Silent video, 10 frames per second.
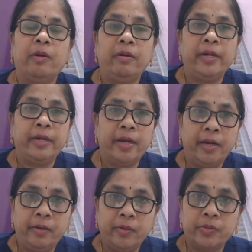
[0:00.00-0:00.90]
tolerate
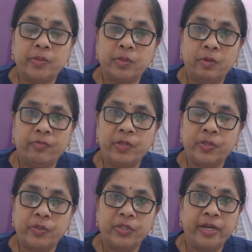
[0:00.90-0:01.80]
high doses of
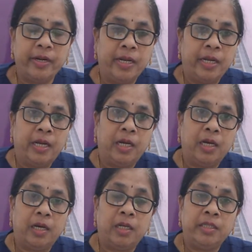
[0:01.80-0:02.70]
estrogen,
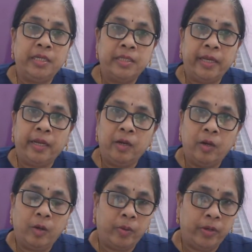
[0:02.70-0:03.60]
these
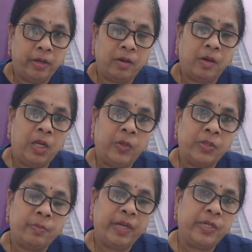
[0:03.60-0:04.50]
include all
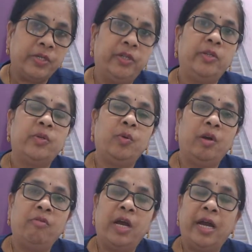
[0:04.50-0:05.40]
those patients who
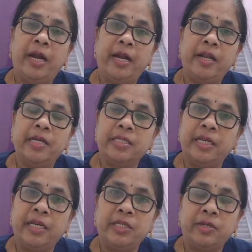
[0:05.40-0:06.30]
have had,
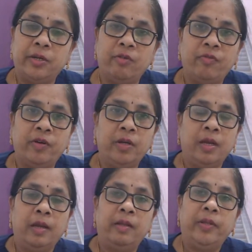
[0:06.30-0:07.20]
say, history of
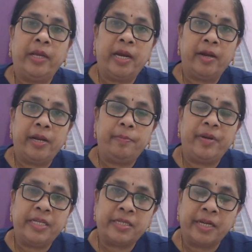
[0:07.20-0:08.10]
they have had
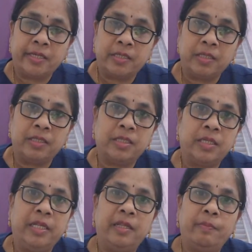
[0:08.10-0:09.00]
breast
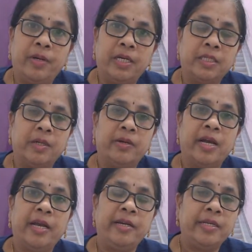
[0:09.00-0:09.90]
cancers in the past, or
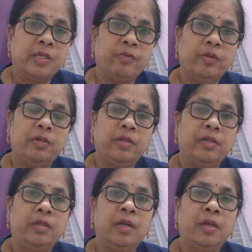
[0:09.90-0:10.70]
high risk for